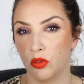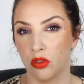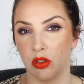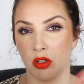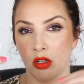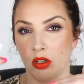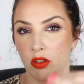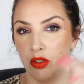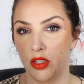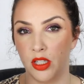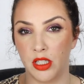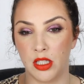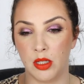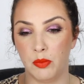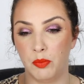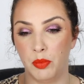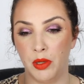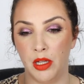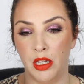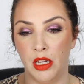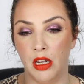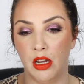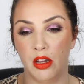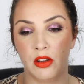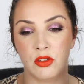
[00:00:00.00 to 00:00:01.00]
will sort of
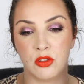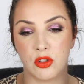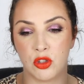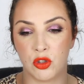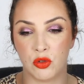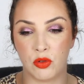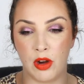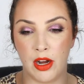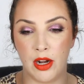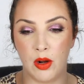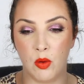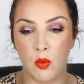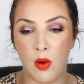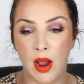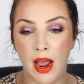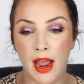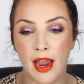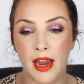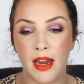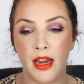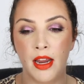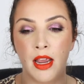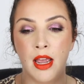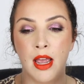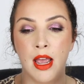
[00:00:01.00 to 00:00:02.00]
disappear straight
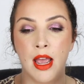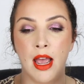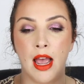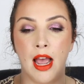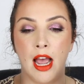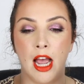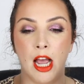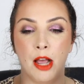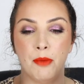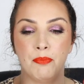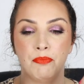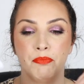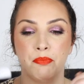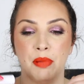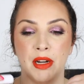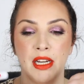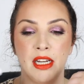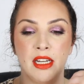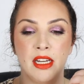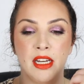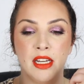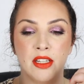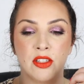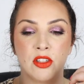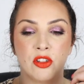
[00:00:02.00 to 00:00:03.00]
away. But
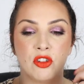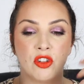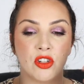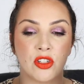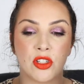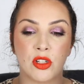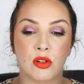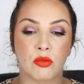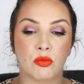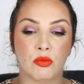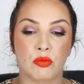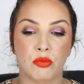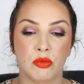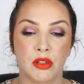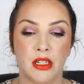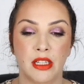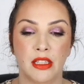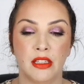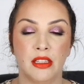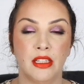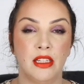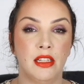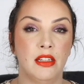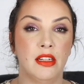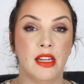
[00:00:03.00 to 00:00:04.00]
it is just a
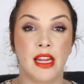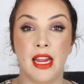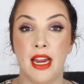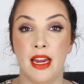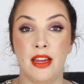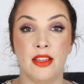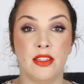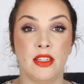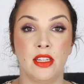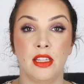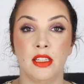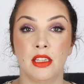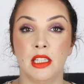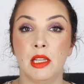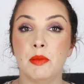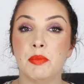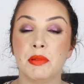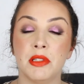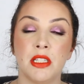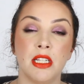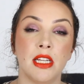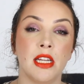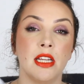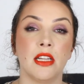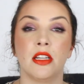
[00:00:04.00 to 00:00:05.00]
really easy
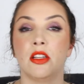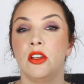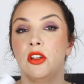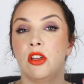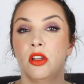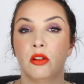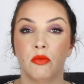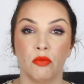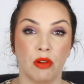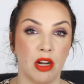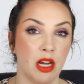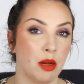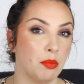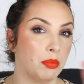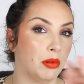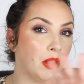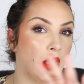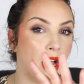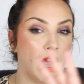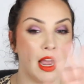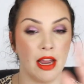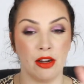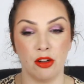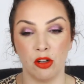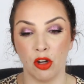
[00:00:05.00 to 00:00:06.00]
lipstick. You can
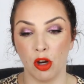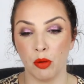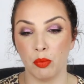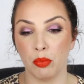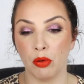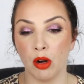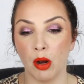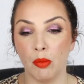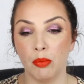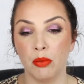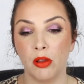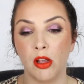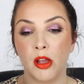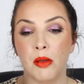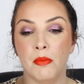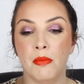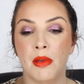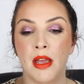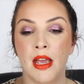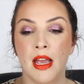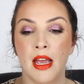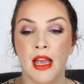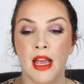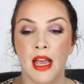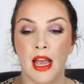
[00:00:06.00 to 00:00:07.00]
reapply it no problem.
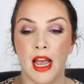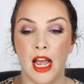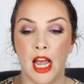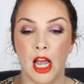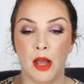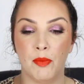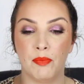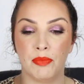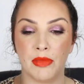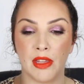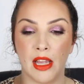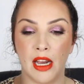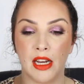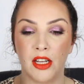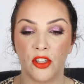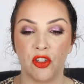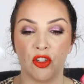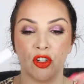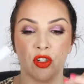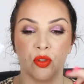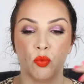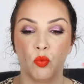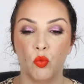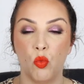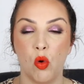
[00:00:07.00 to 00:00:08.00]
And it's
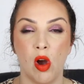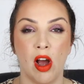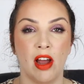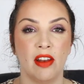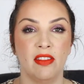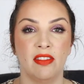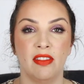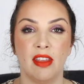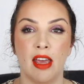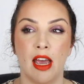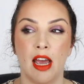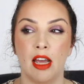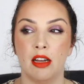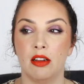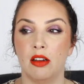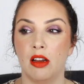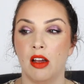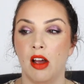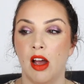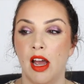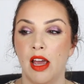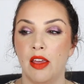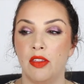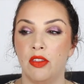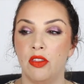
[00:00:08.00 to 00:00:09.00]
just one that
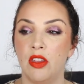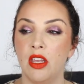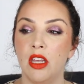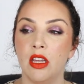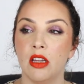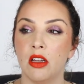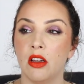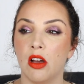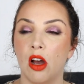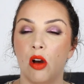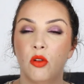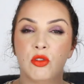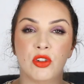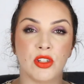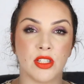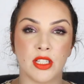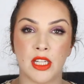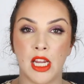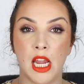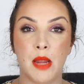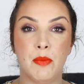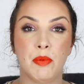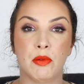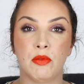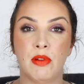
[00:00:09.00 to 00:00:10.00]
I think I'll just
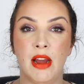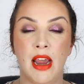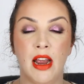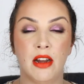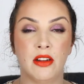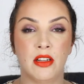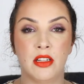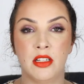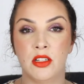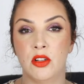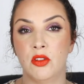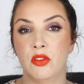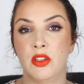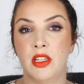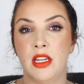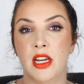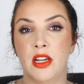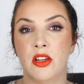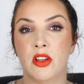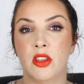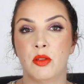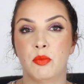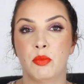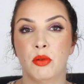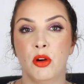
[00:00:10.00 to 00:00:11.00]
keep around until the
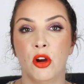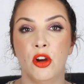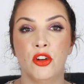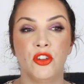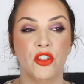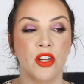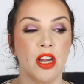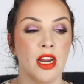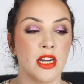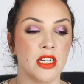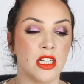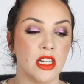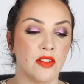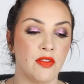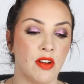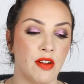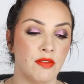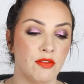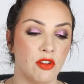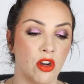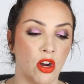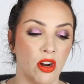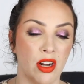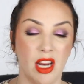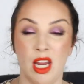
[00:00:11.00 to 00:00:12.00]
end of the project. If
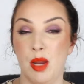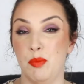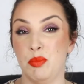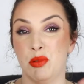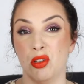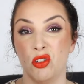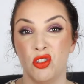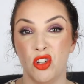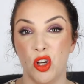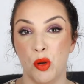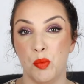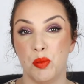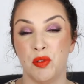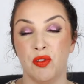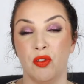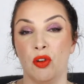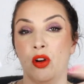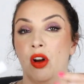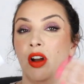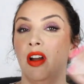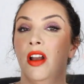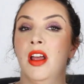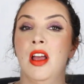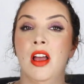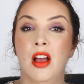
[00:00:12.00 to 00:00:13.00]
I've got heaps of dupes
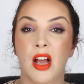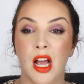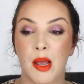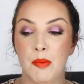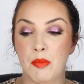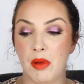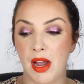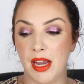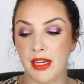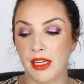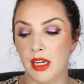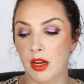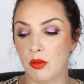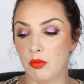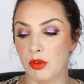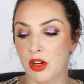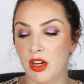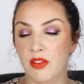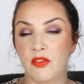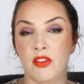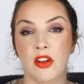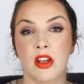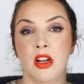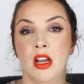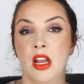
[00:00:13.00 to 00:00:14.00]
for it, I might get
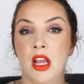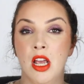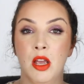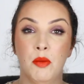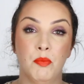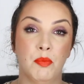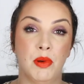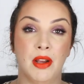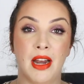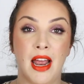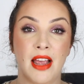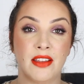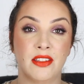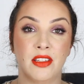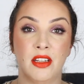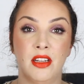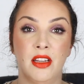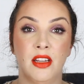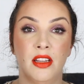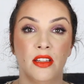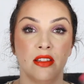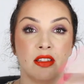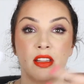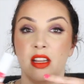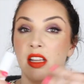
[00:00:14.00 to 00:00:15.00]
rid of it. But as it
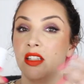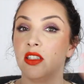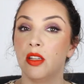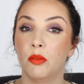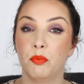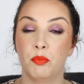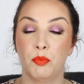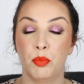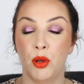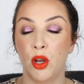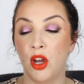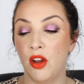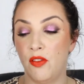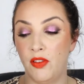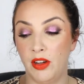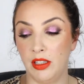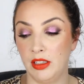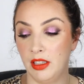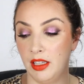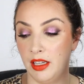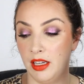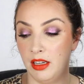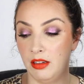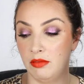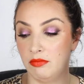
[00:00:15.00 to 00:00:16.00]
is, it's a
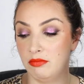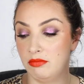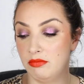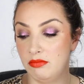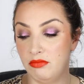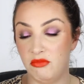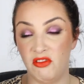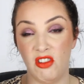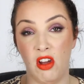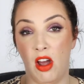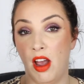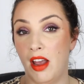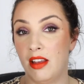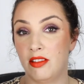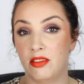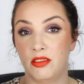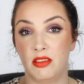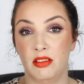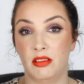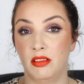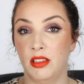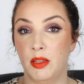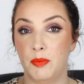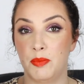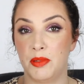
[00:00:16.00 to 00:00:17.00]
perfectly
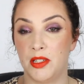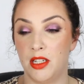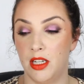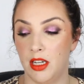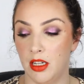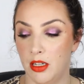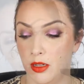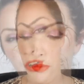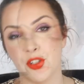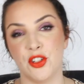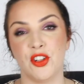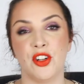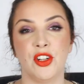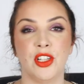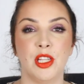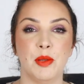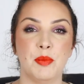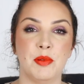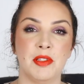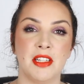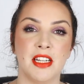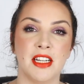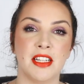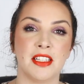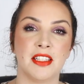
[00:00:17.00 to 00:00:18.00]
nice lipstick. Two
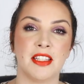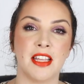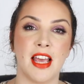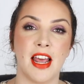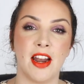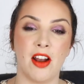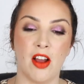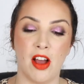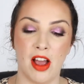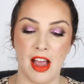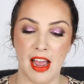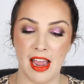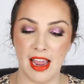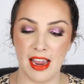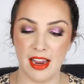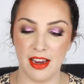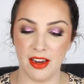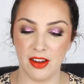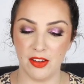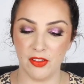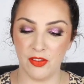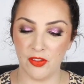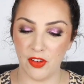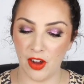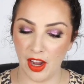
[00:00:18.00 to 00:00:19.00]
lipsticks that
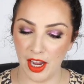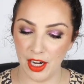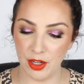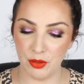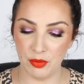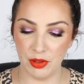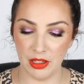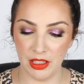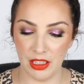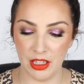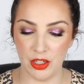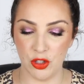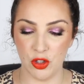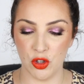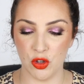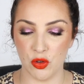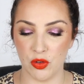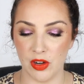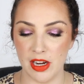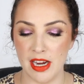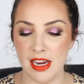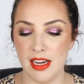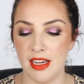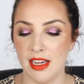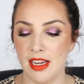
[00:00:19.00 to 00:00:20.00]
I find really
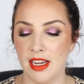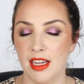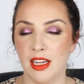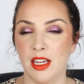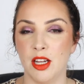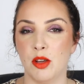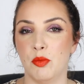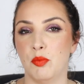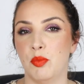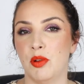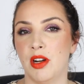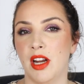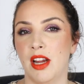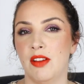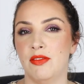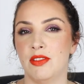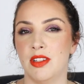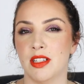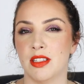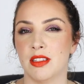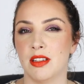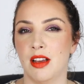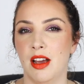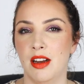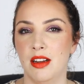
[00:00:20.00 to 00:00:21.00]
intriguing, but I've
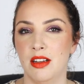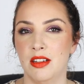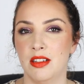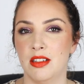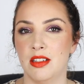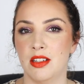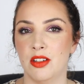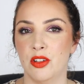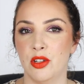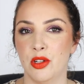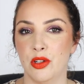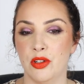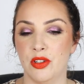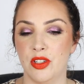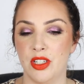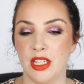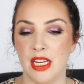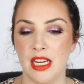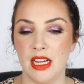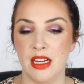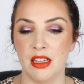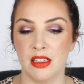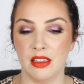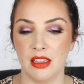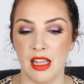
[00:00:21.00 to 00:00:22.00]
decided to
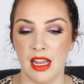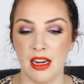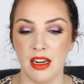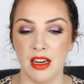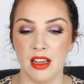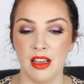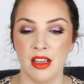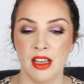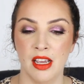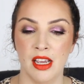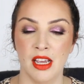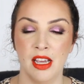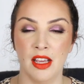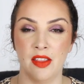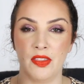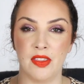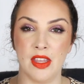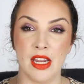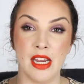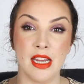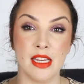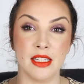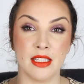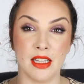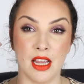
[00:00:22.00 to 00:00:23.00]
declutter.
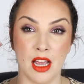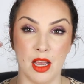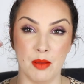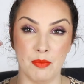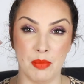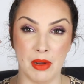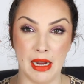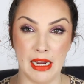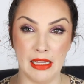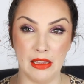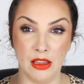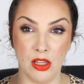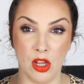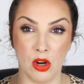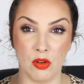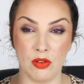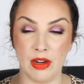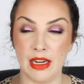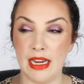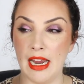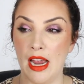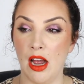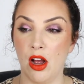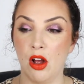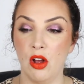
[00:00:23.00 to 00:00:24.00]
These are by
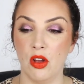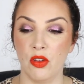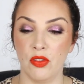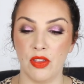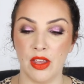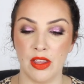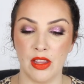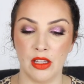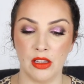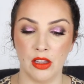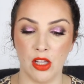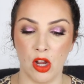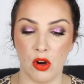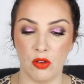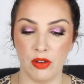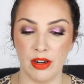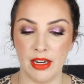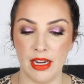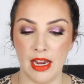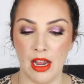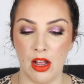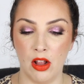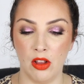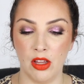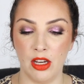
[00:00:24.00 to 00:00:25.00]
L'Oreal. They're the
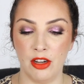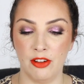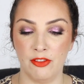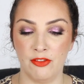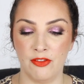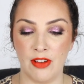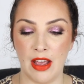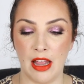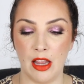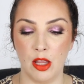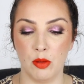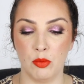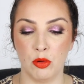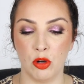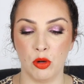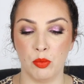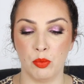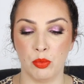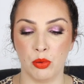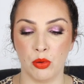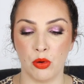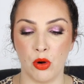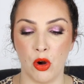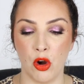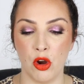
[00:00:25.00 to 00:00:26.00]
L'Oreal Infallible
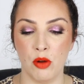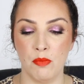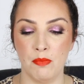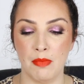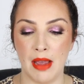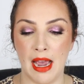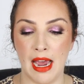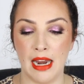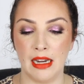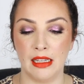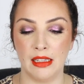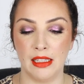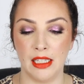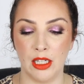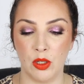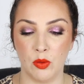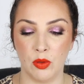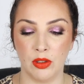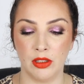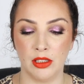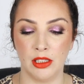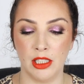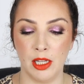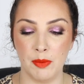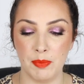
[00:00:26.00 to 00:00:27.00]
Pro Matte
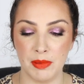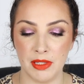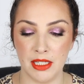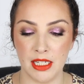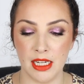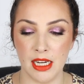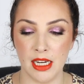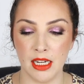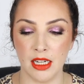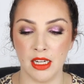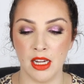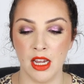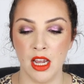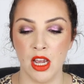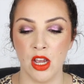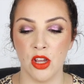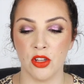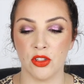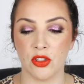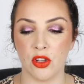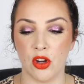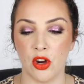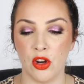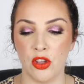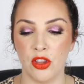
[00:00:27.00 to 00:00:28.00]
Liquid Lipstick.
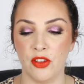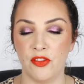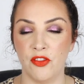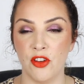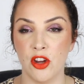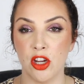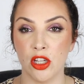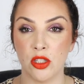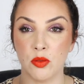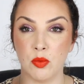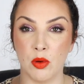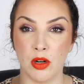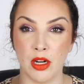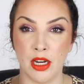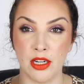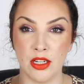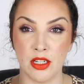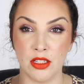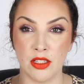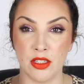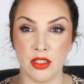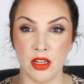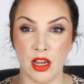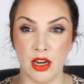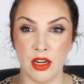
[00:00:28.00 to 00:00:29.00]
So the first one I
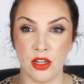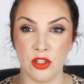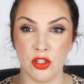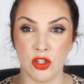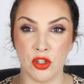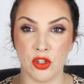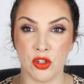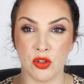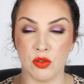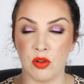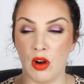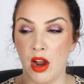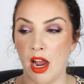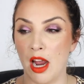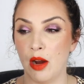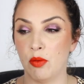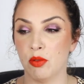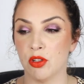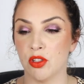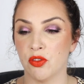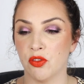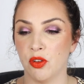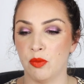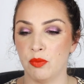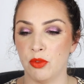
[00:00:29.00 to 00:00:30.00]
decided to try
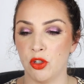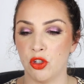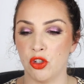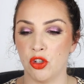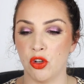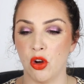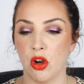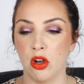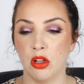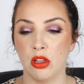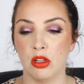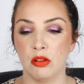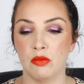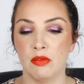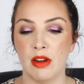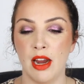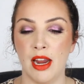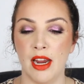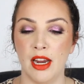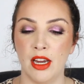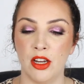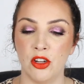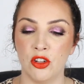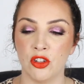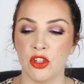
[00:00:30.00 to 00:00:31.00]
was from the chocolate
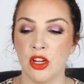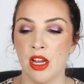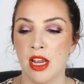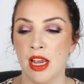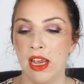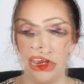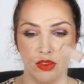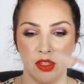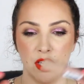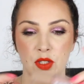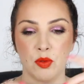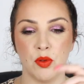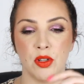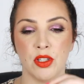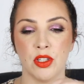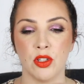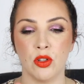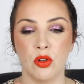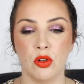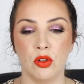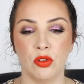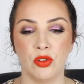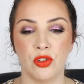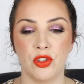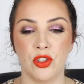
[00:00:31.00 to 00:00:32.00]
range. This one's
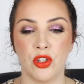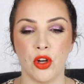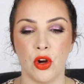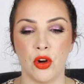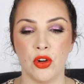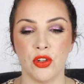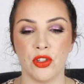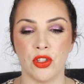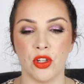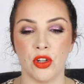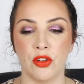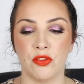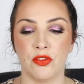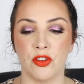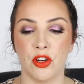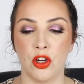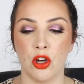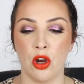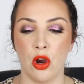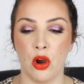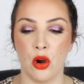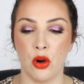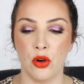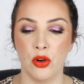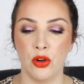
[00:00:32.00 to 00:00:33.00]
called Dose of
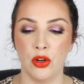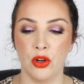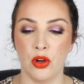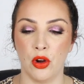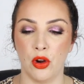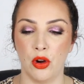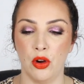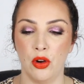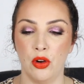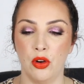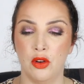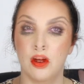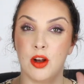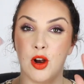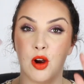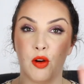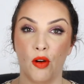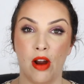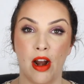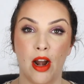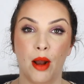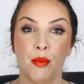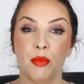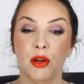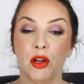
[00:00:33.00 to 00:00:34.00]
Cocoa. All
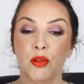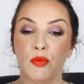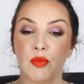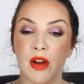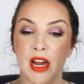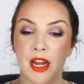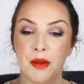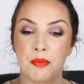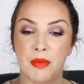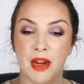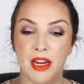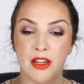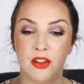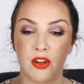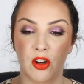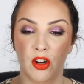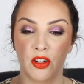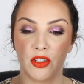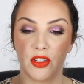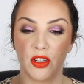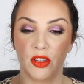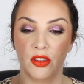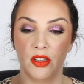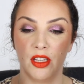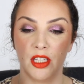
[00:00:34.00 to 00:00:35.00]
right, I'm gonna read my
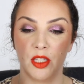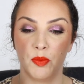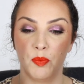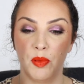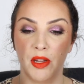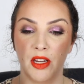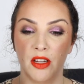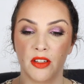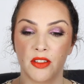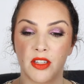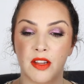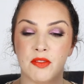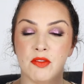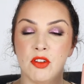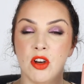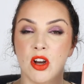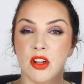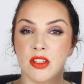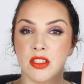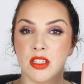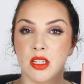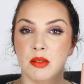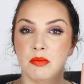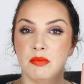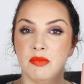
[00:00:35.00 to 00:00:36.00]
notes on this because I've
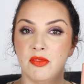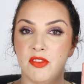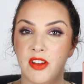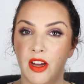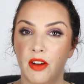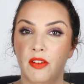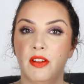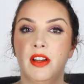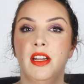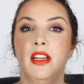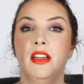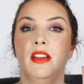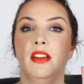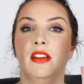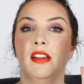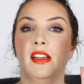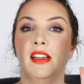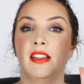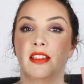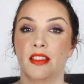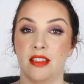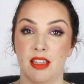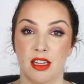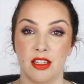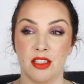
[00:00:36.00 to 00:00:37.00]
got some very
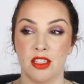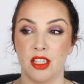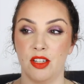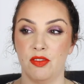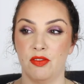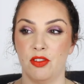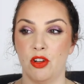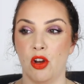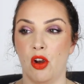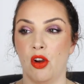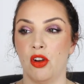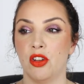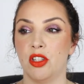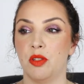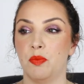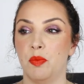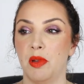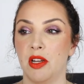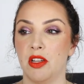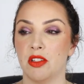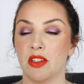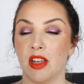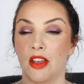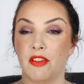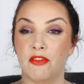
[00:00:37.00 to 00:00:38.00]
extensive notes
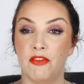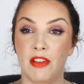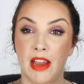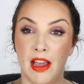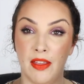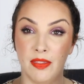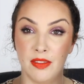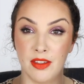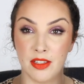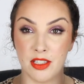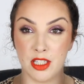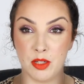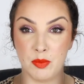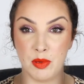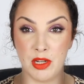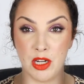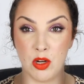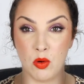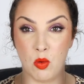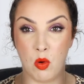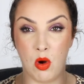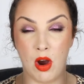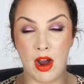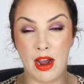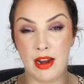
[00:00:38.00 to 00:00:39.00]
because I found this to be
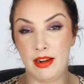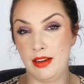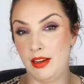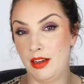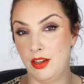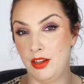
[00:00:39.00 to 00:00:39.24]
quite